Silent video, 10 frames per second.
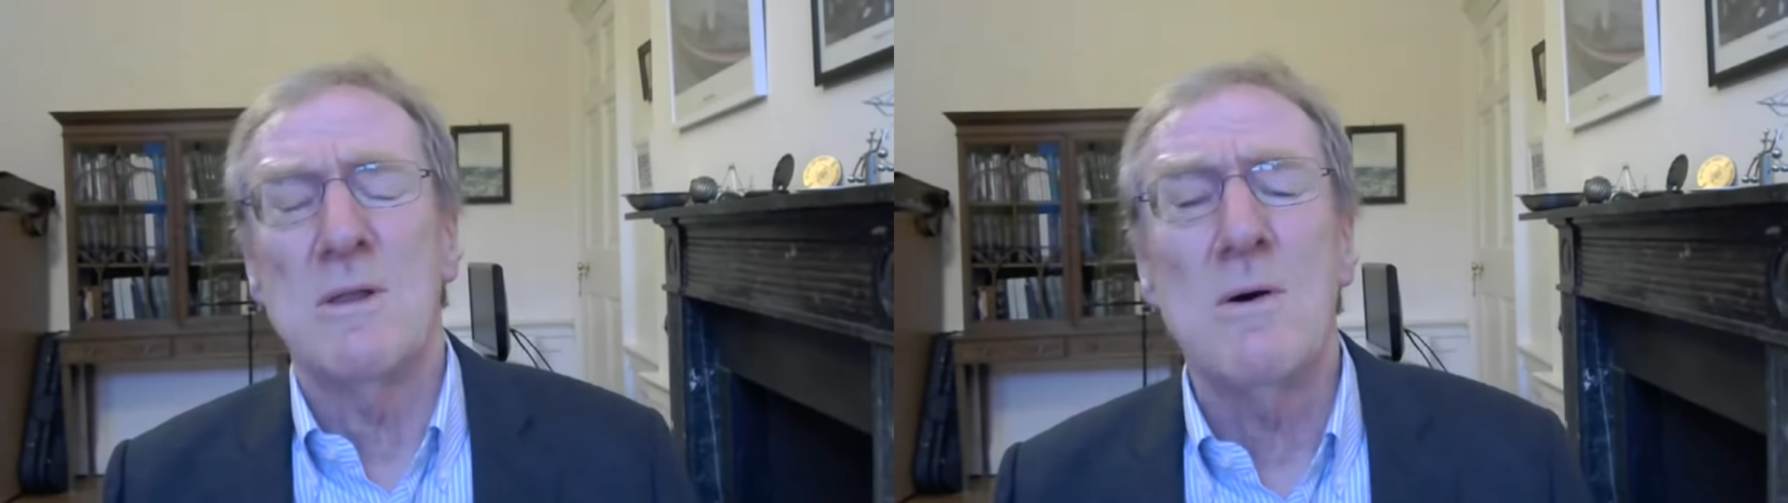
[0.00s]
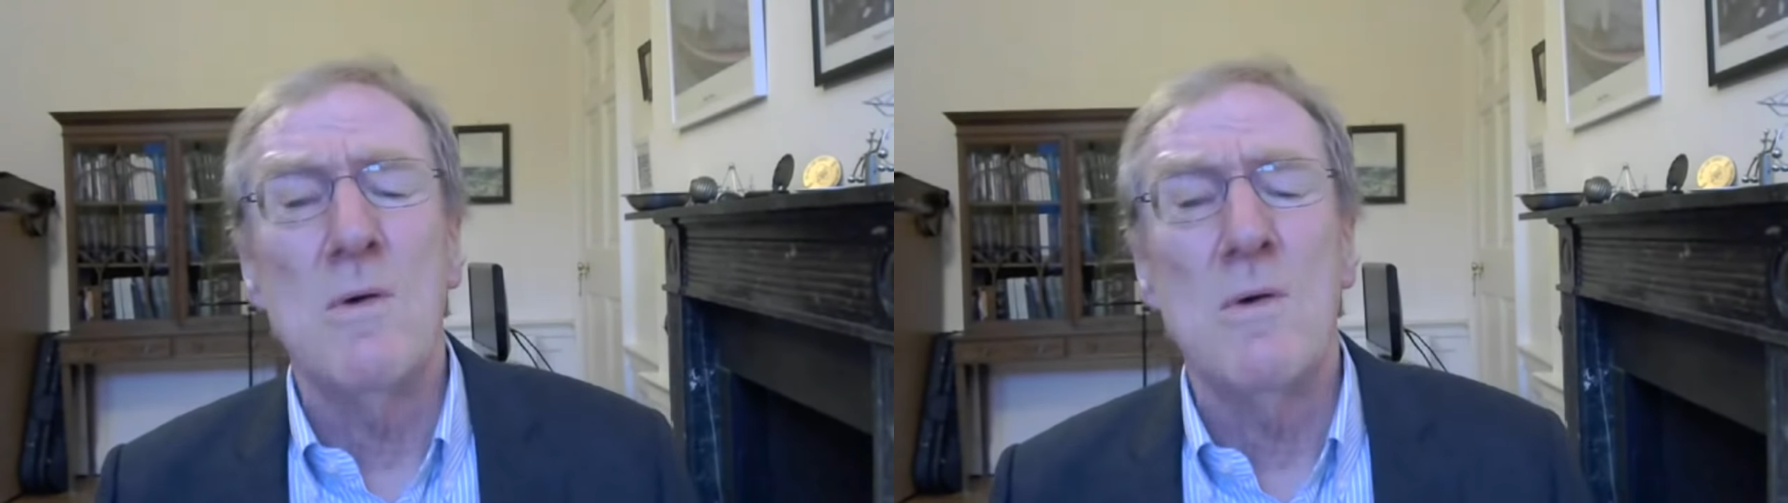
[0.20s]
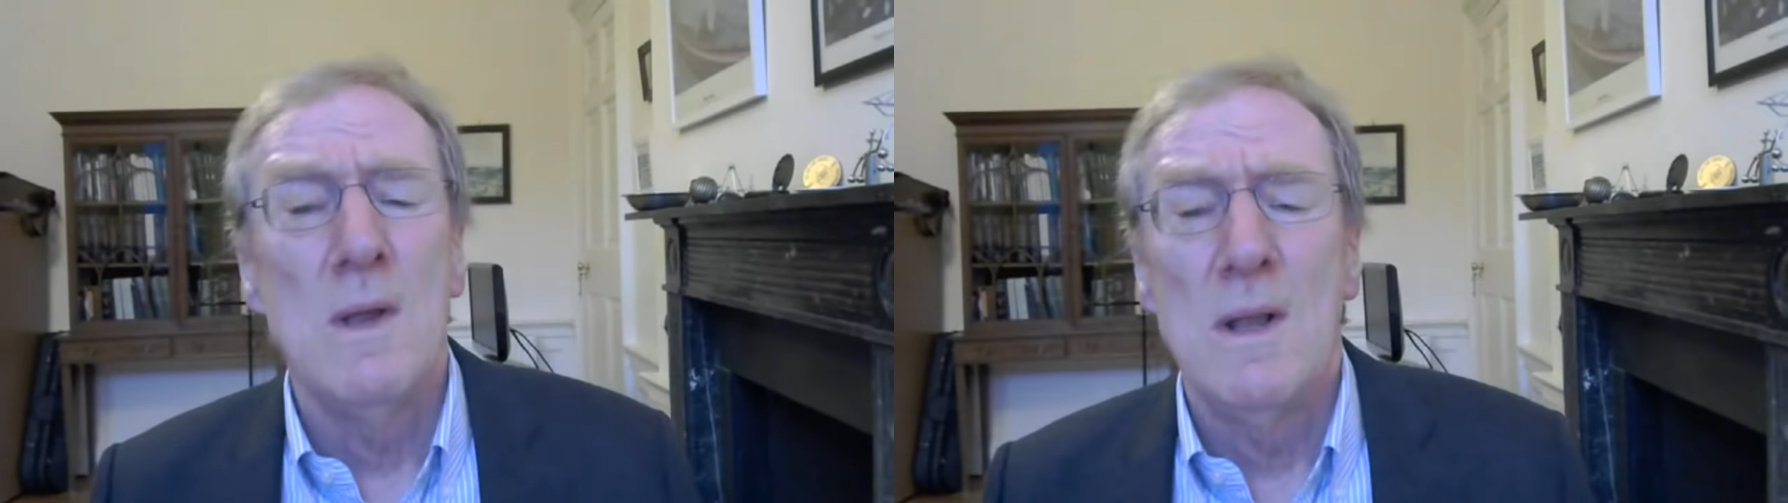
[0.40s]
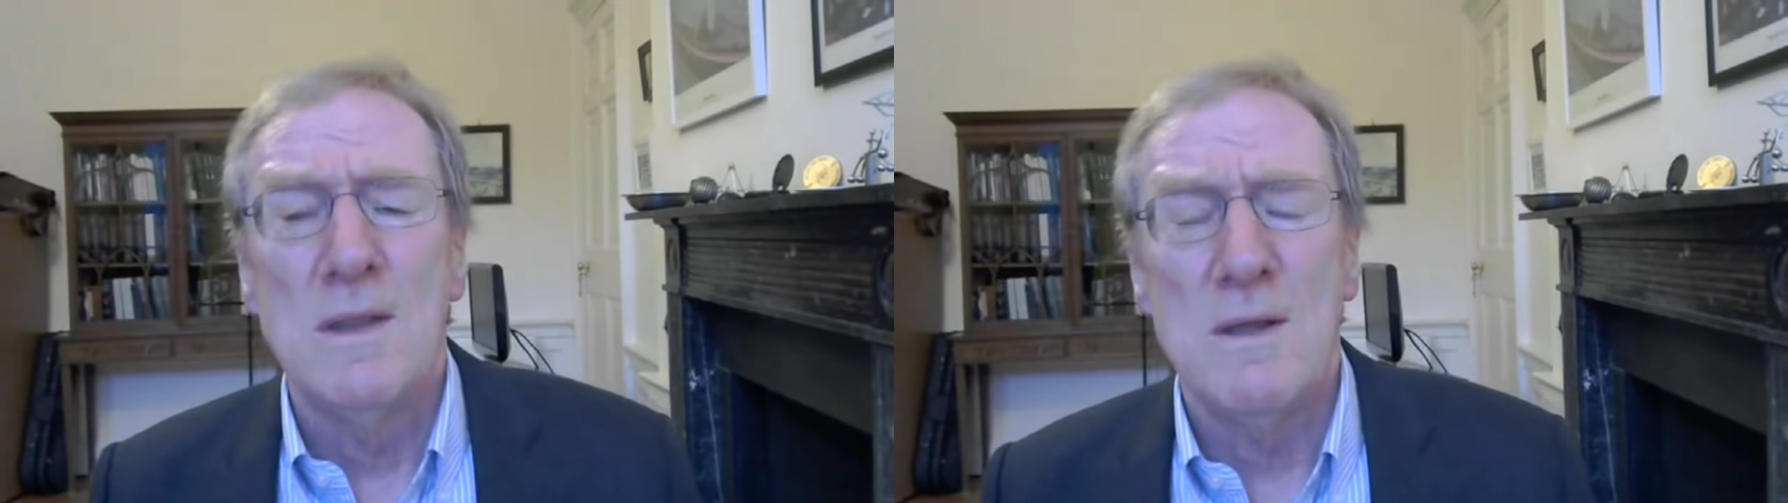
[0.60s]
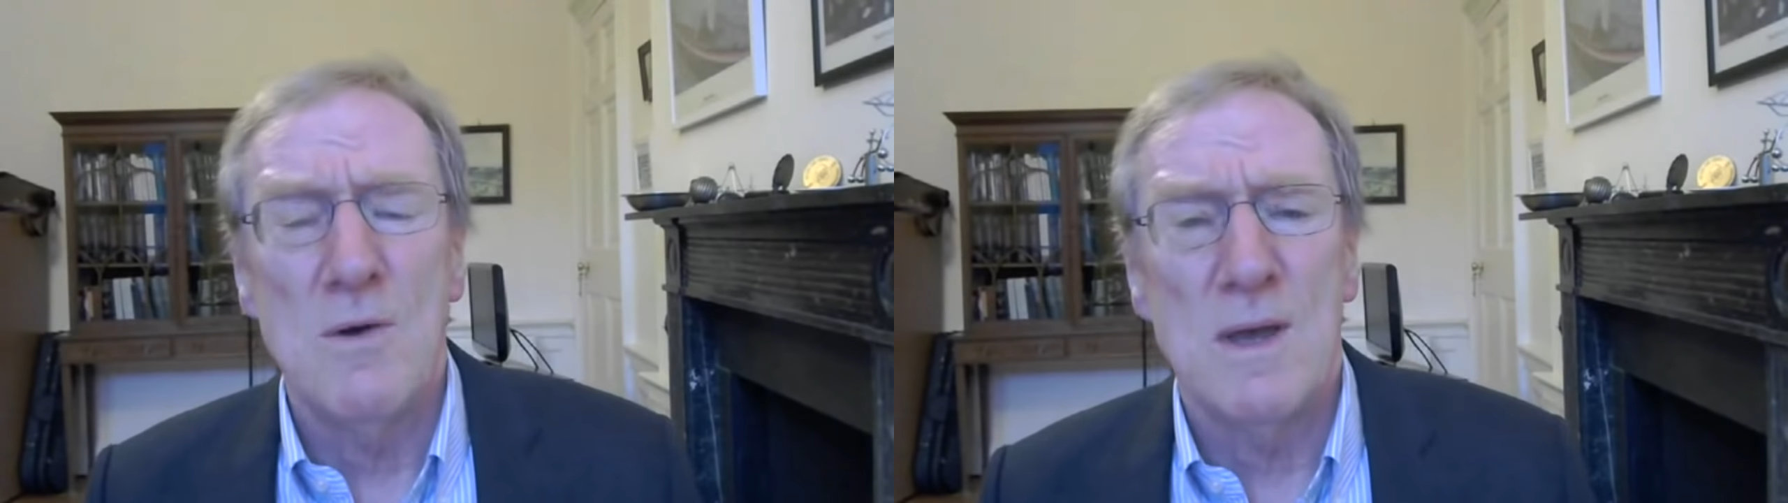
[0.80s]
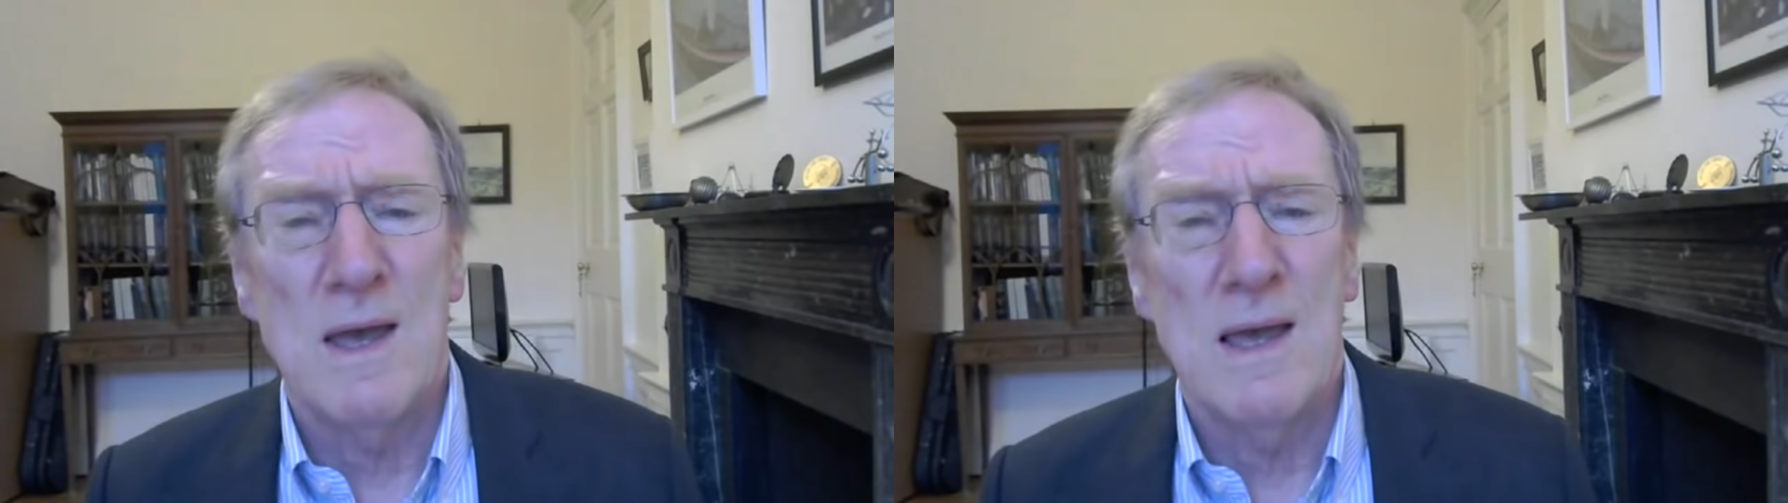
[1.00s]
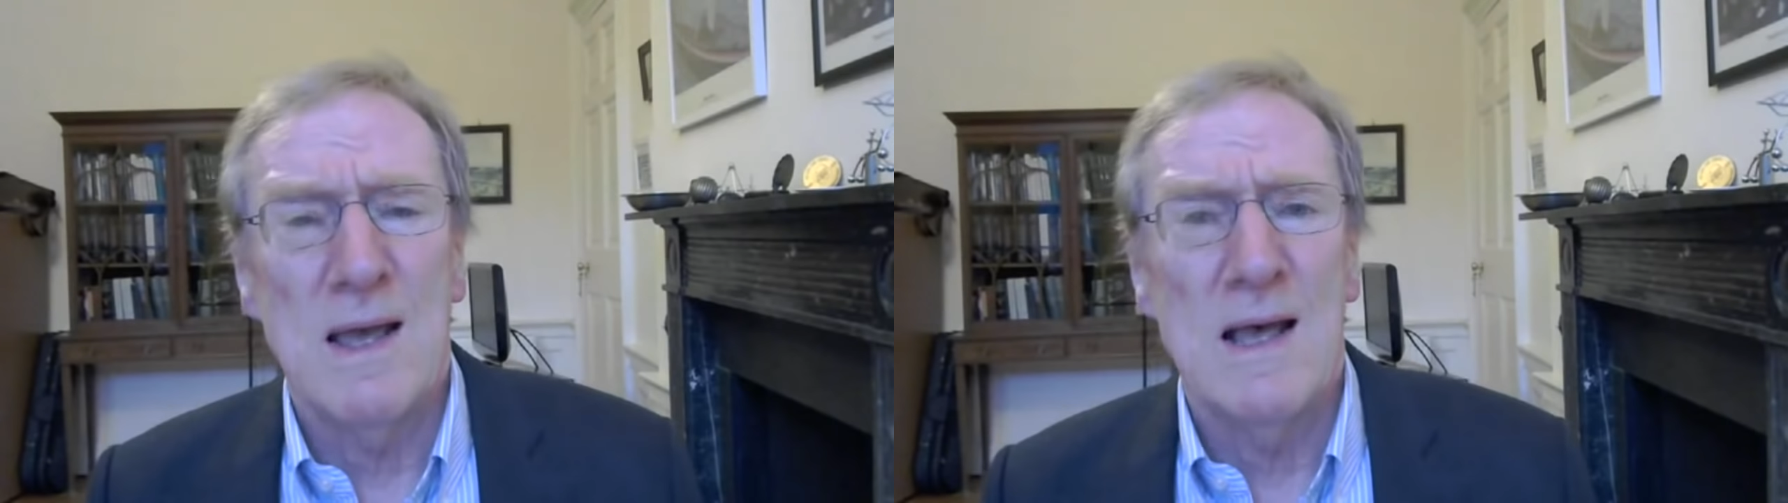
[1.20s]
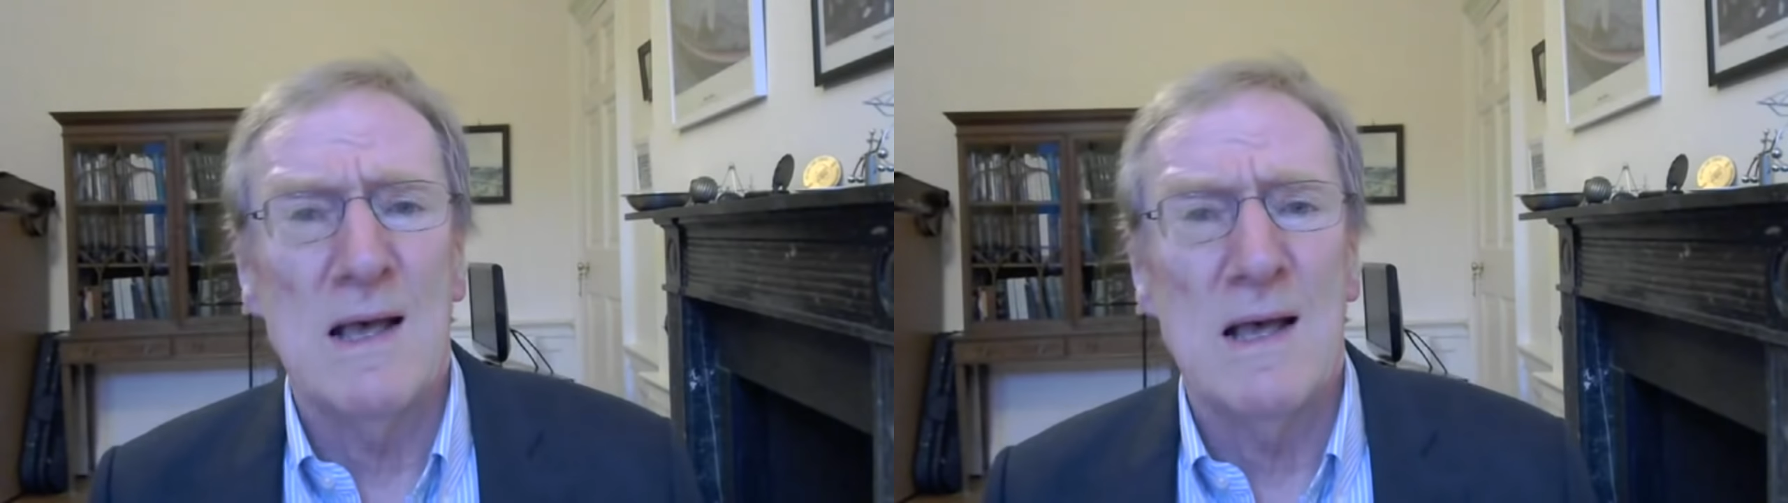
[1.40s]
So although the
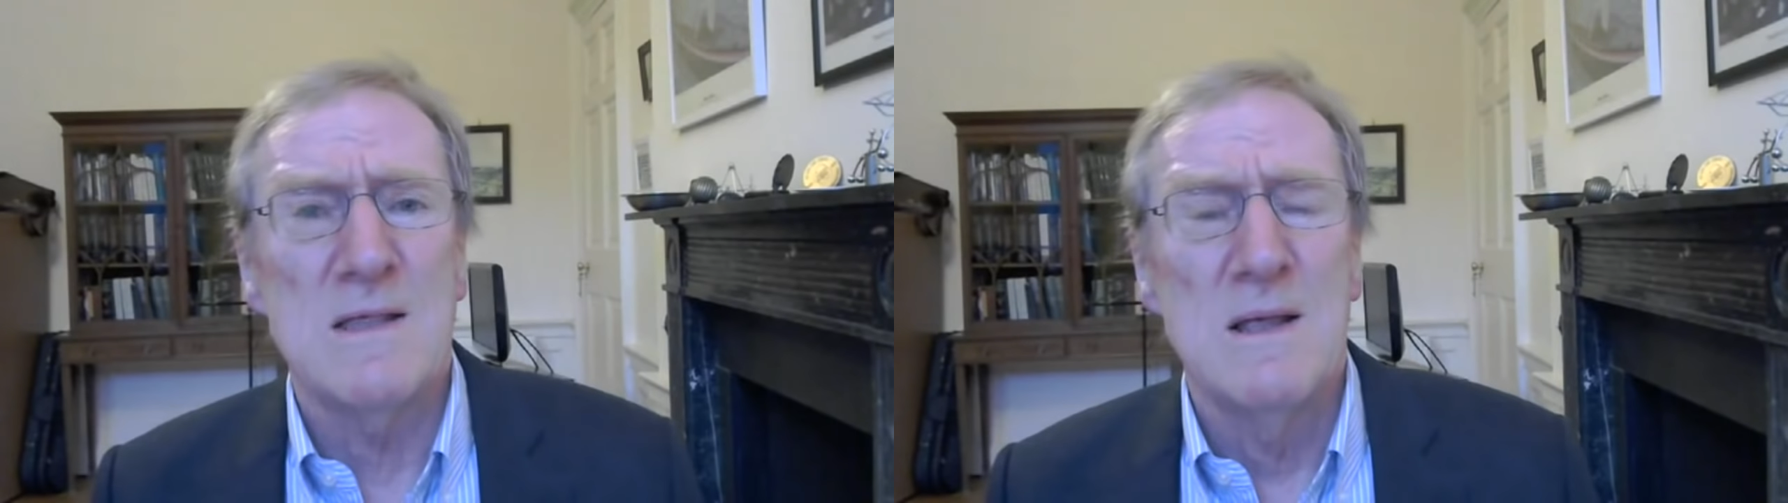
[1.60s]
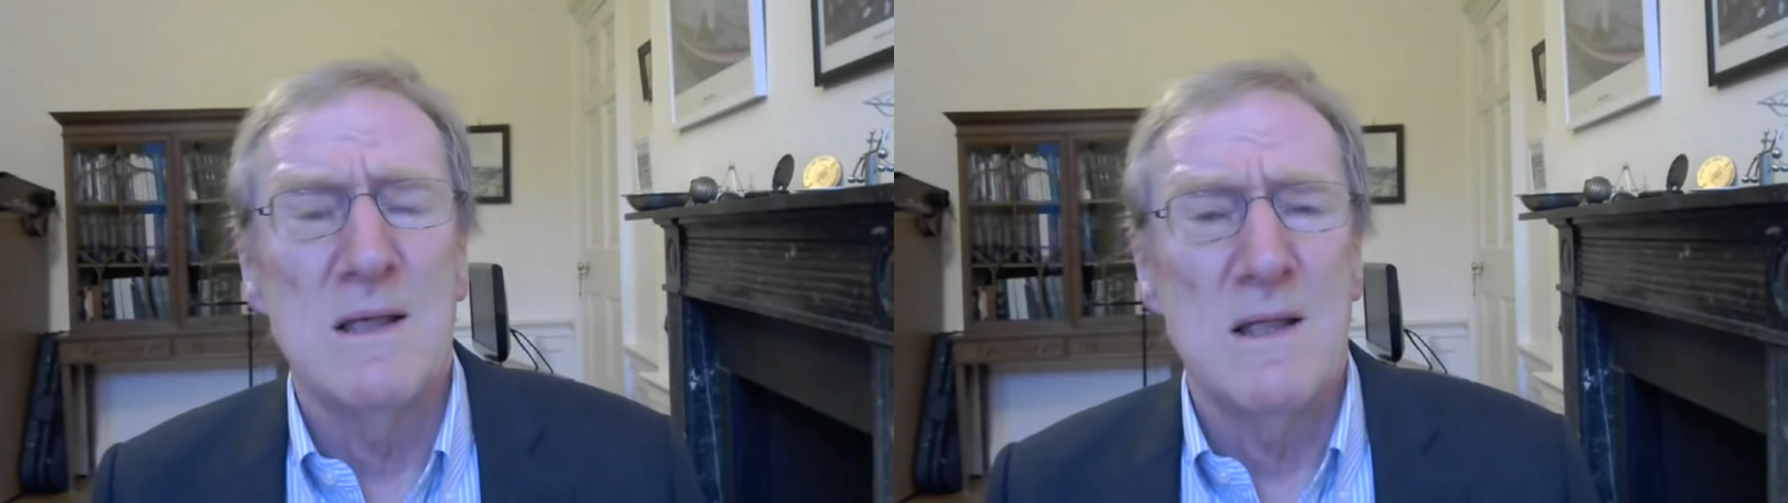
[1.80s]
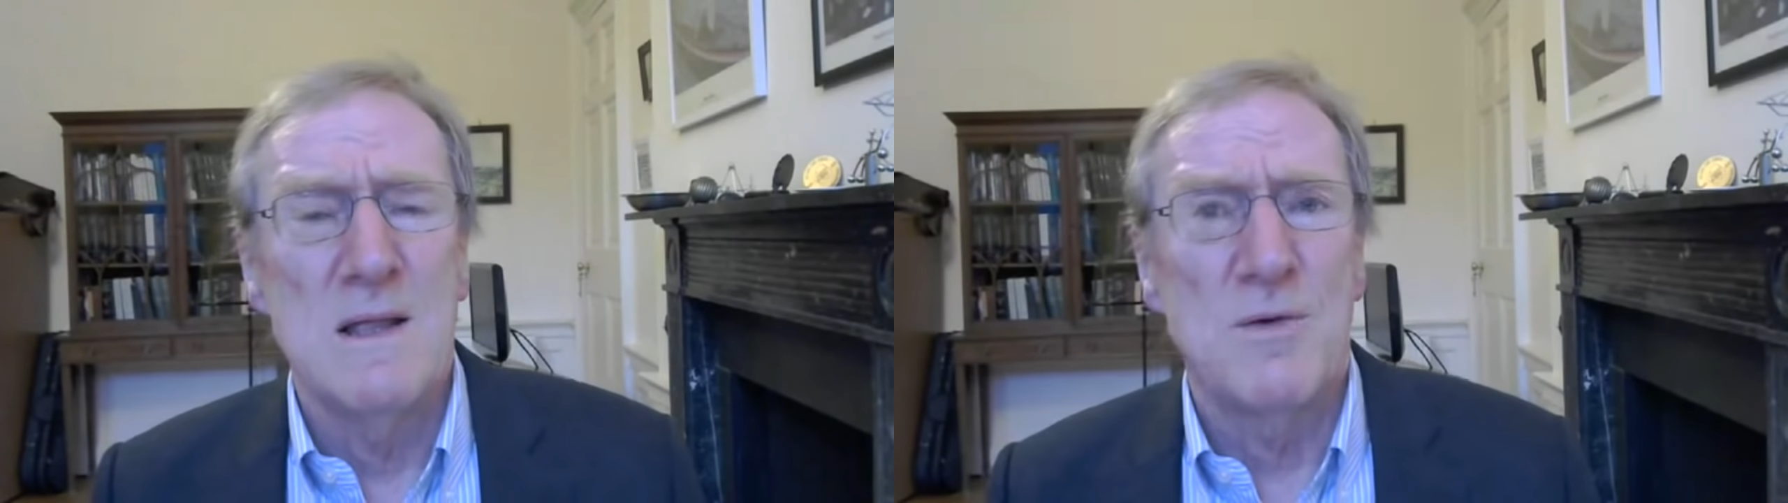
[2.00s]
UK has